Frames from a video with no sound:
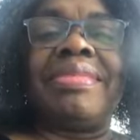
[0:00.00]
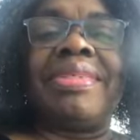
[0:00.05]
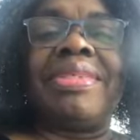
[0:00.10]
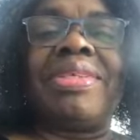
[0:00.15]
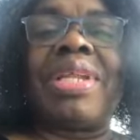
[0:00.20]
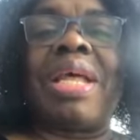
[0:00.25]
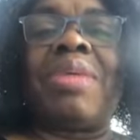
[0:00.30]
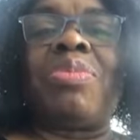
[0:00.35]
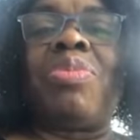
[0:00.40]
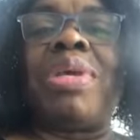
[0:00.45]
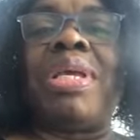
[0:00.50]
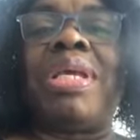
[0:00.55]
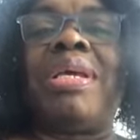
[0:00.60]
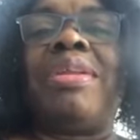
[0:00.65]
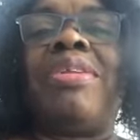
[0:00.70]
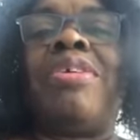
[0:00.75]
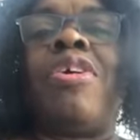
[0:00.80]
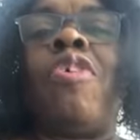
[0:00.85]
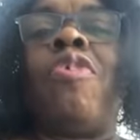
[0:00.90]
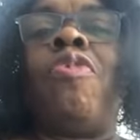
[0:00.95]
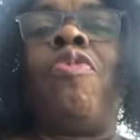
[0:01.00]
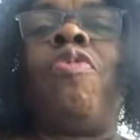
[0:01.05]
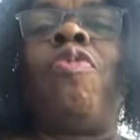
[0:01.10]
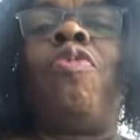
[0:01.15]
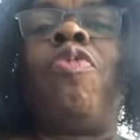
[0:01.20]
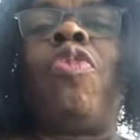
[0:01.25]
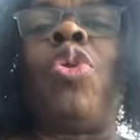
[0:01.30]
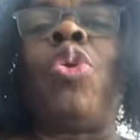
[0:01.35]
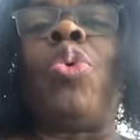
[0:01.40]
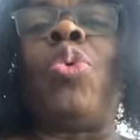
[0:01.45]
so that we could
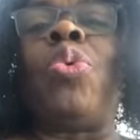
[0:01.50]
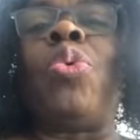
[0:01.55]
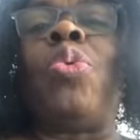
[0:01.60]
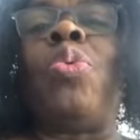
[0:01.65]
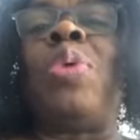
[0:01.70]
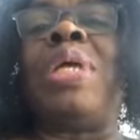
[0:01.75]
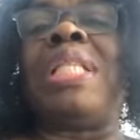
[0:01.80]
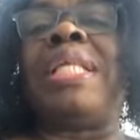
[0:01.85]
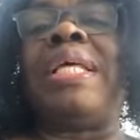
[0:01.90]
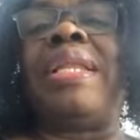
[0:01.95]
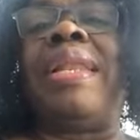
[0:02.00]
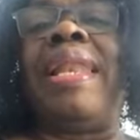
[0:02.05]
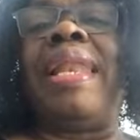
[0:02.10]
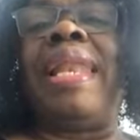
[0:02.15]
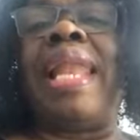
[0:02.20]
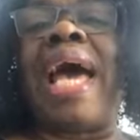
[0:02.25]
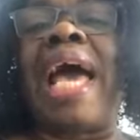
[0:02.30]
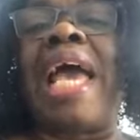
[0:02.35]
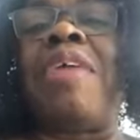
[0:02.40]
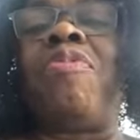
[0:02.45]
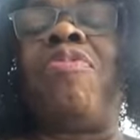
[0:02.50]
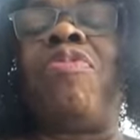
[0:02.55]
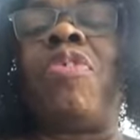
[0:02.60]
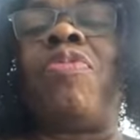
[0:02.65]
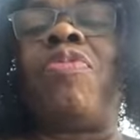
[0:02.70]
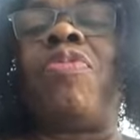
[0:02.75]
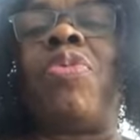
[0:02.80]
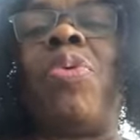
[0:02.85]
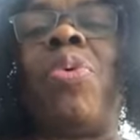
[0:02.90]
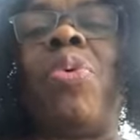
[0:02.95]
flow with the life
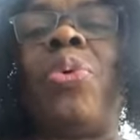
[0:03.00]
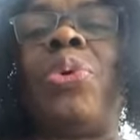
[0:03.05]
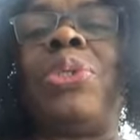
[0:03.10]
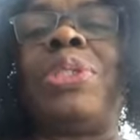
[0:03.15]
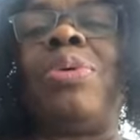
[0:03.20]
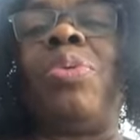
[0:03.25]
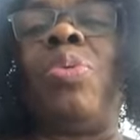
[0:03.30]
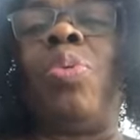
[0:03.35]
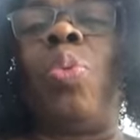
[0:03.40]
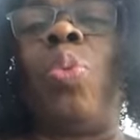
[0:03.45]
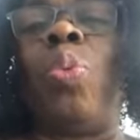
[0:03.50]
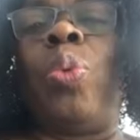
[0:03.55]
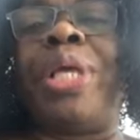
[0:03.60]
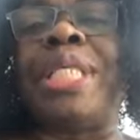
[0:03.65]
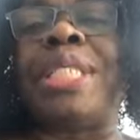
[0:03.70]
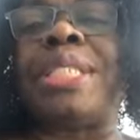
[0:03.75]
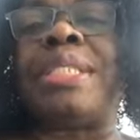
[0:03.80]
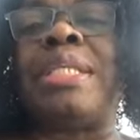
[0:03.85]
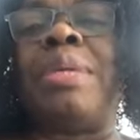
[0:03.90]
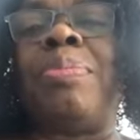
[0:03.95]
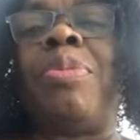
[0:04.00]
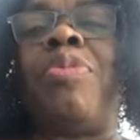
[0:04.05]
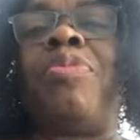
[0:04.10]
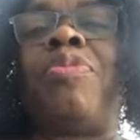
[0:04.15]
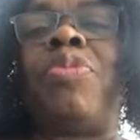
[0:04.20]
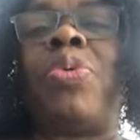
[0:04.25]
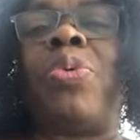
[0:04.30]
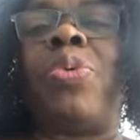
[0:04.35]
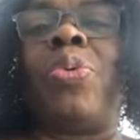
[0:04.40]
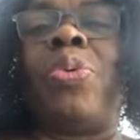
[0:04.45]
of God, the wisdom of
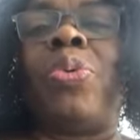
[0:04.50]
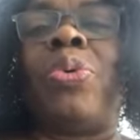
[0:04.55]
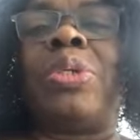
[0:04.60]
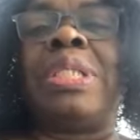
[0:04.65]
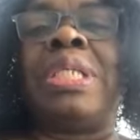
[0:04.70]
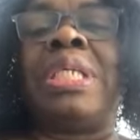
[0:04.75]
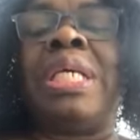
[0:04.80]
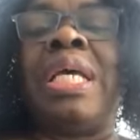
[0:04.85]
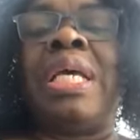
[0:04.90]
God,